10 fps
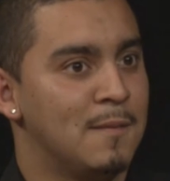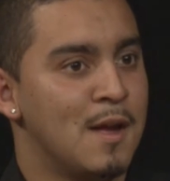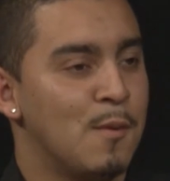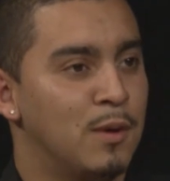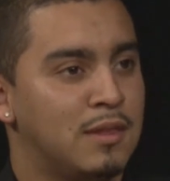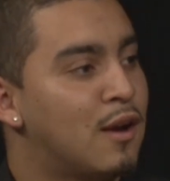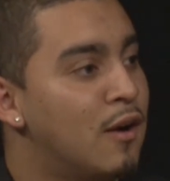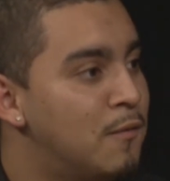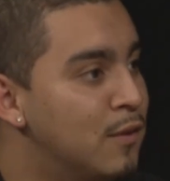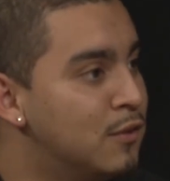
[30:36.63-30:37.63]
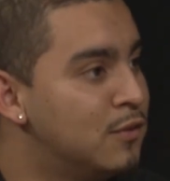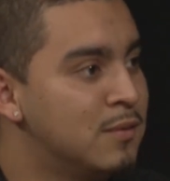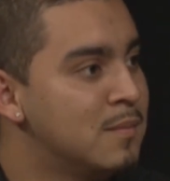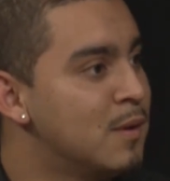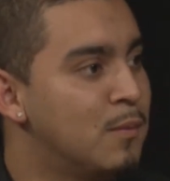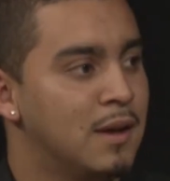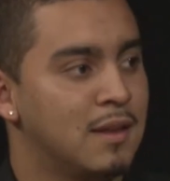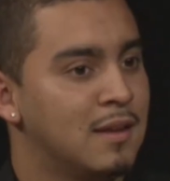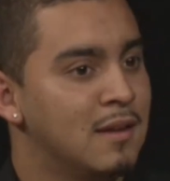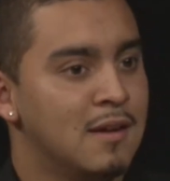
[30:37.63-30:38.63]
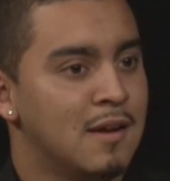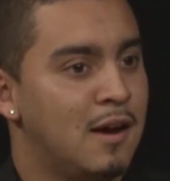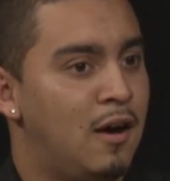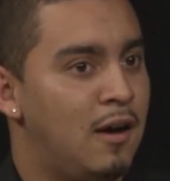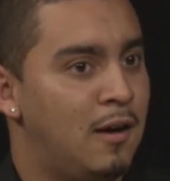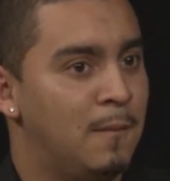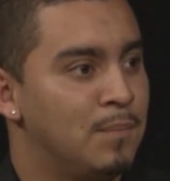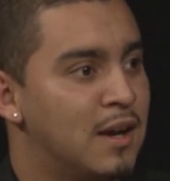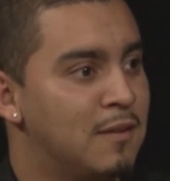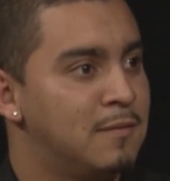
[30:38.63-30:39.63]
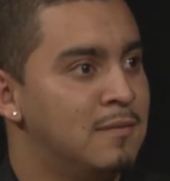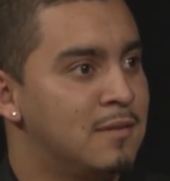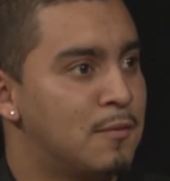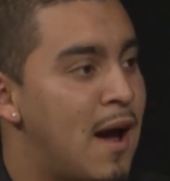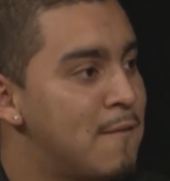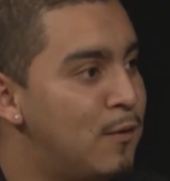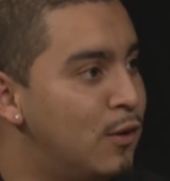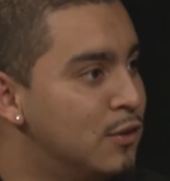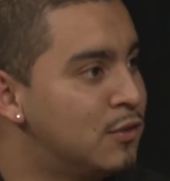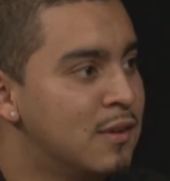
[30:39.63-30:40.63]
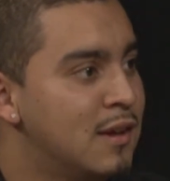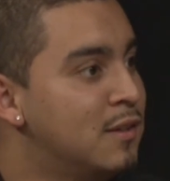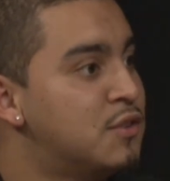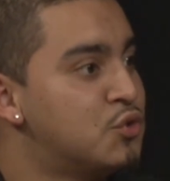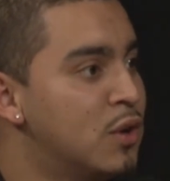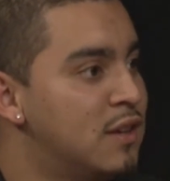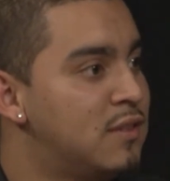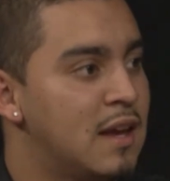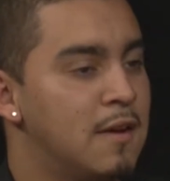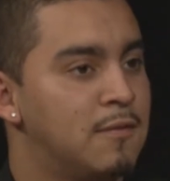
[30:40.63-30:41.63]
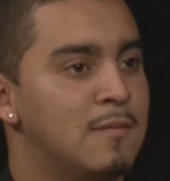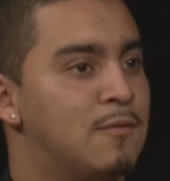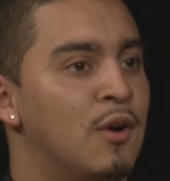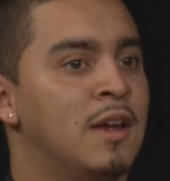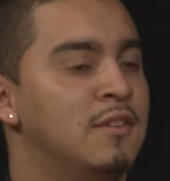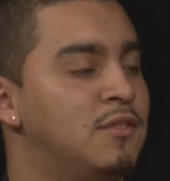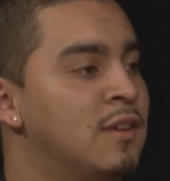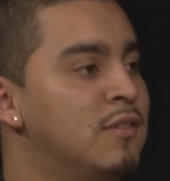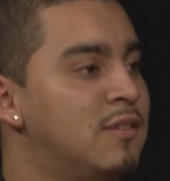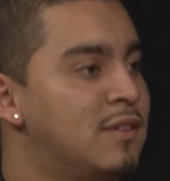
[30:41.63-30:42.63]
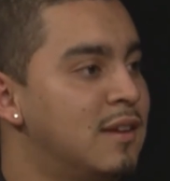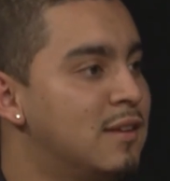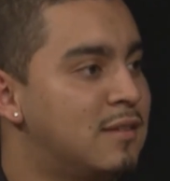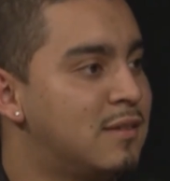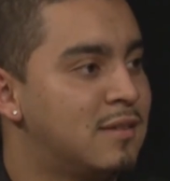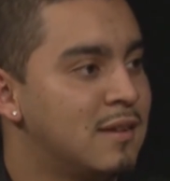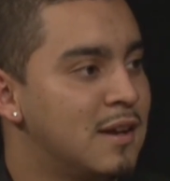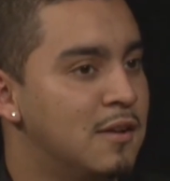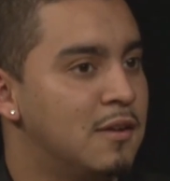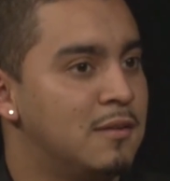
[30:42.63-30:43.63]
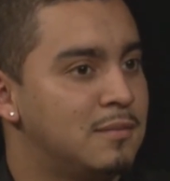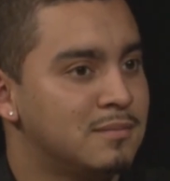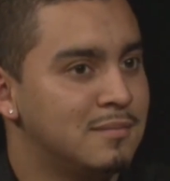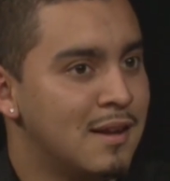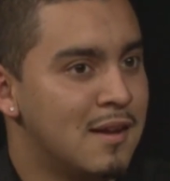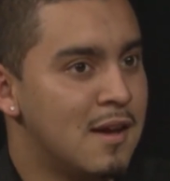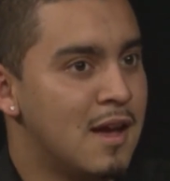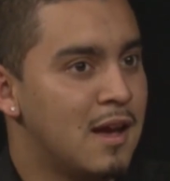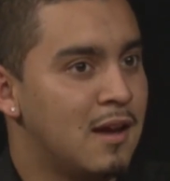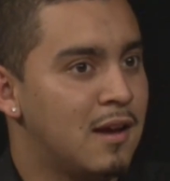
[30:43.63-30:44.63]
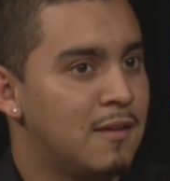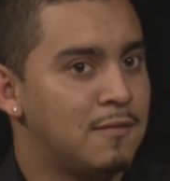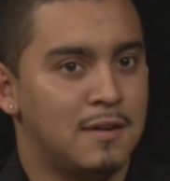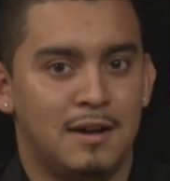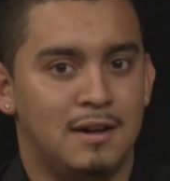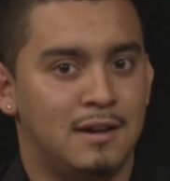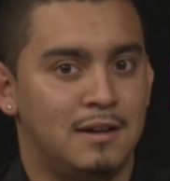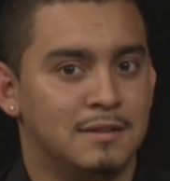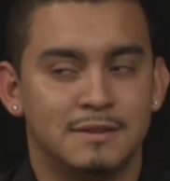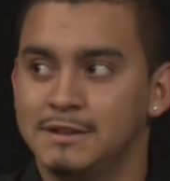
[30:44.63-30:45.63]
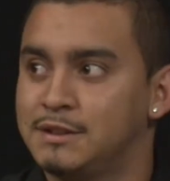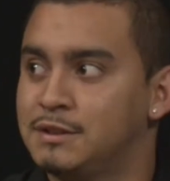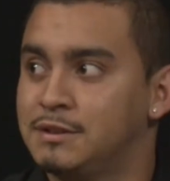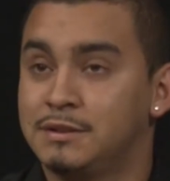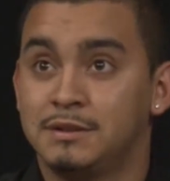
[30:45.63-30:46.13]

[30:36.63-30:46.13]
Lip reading: with curfews, with their rifles in the streets. If, for instance, this, if this.